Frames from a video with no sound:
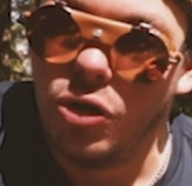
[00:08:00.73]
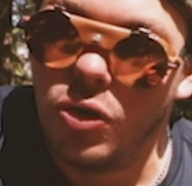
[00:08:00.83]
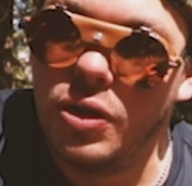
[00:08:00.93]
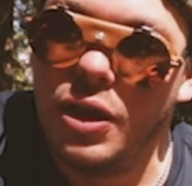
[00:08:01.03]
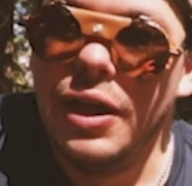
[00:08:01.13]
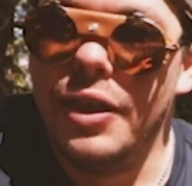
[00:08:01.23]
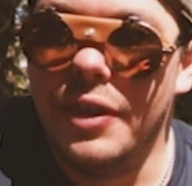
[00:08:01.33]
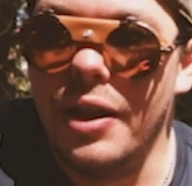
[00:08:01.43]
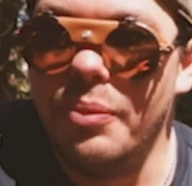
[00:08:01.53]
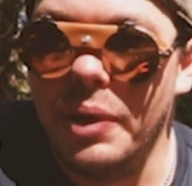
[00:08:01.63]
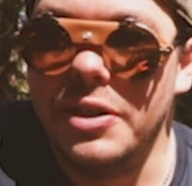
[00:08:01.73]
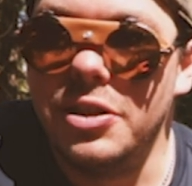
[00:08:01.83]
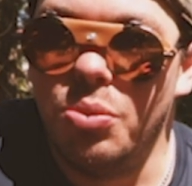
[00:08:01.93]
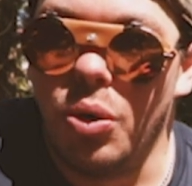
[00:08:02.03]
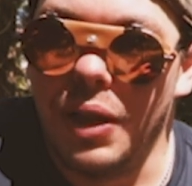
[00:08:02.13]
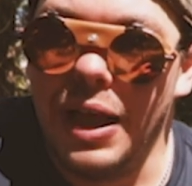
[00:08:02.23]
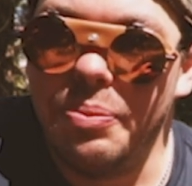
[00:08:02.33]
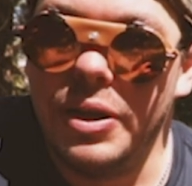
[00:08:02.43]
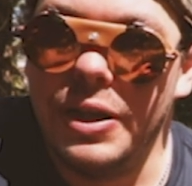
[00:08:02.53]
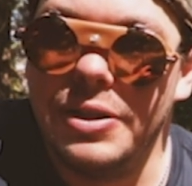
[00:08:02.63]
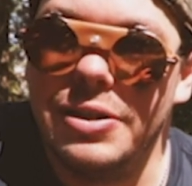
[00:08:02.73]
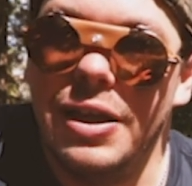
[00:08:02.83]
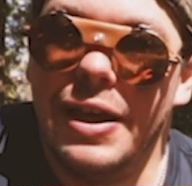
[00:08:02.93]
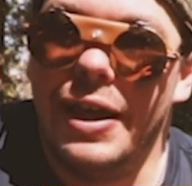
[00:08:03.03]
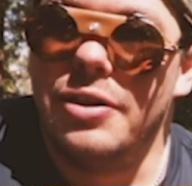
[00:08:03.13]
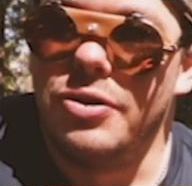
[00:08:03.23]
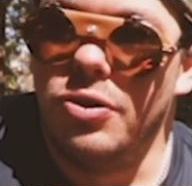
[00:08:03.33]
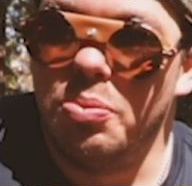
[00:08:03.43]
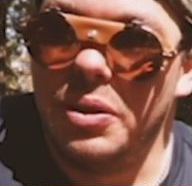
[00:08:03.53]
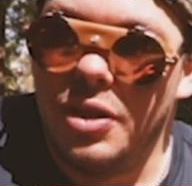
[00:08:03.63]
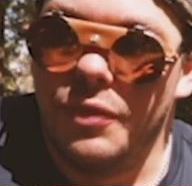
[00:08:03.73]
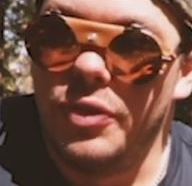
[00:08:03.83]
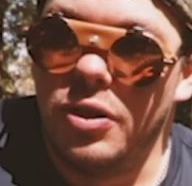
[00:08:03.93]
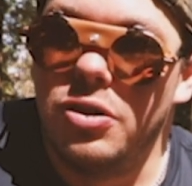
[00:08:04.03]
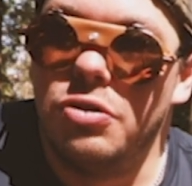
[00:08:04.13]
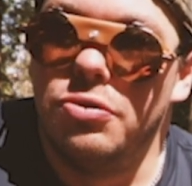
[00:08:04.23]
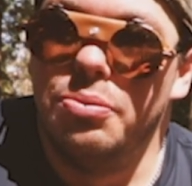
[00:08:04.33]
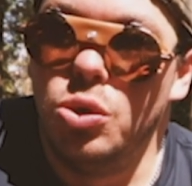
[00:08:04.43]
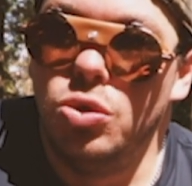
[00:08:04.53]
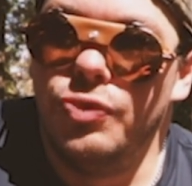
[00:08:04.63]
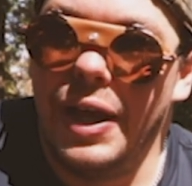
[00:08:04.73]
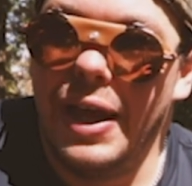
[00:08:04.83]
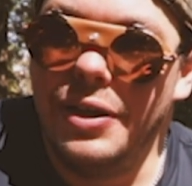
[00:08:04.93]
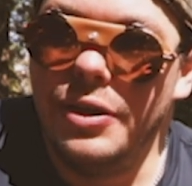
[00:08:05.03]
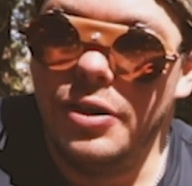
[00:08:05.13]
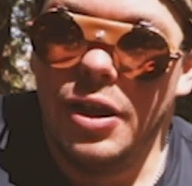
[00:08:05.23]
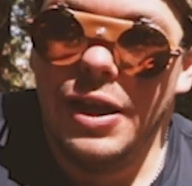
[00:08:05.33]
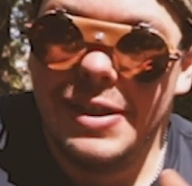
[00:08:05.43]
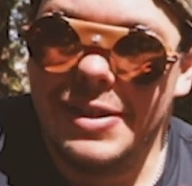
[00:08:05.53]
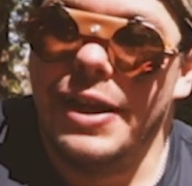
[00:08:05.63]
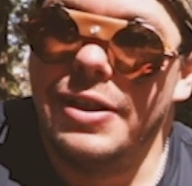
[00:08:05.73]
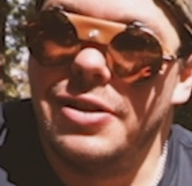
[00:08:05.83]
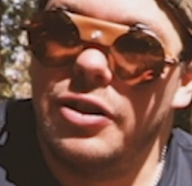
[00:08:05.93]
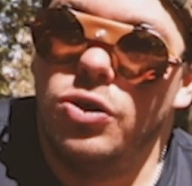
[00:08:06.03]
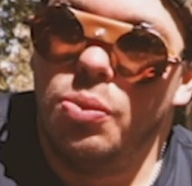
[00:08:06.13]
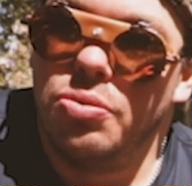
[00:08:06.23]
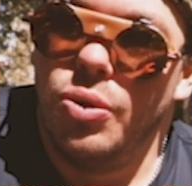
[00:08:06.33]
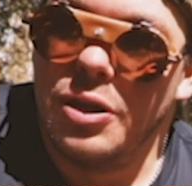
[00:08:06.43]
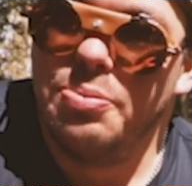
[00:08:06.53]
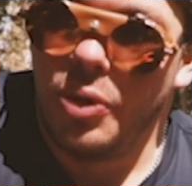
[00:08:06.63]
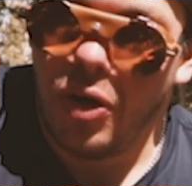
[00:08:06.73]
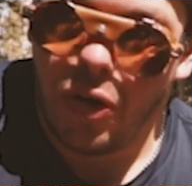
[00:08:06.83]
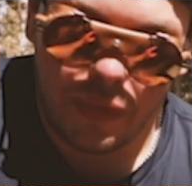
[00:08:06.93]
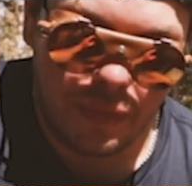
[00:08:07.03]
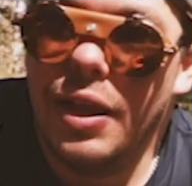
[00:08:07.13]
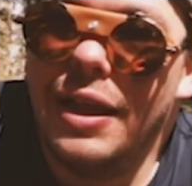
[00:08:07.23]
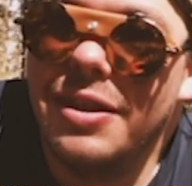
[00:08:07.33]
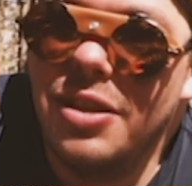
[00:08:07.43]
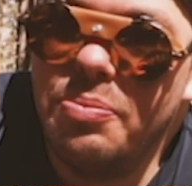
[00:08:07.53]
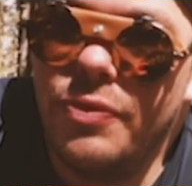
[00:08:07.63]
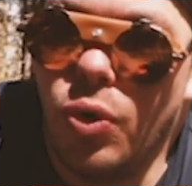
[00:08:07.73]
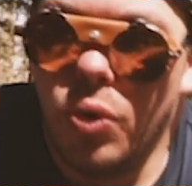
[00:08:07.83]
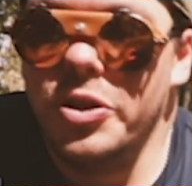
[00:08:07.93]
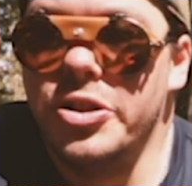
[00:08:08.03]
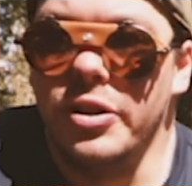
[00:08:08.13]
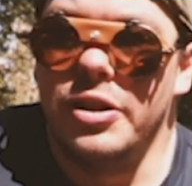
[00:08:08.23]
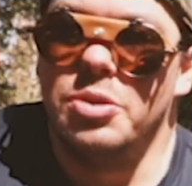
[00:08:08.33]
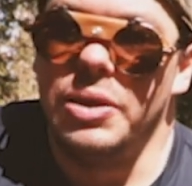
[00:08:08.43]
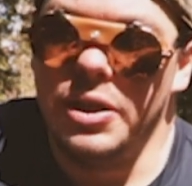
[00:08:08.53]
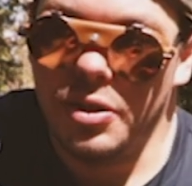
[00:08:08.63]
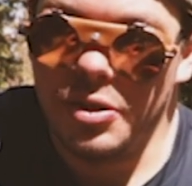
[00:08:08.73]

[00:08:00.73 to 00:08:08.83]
on, then basically what will happen is it's going to be difficult to remove any settings that the GoPro has put on. Like I said before, the shutter speed.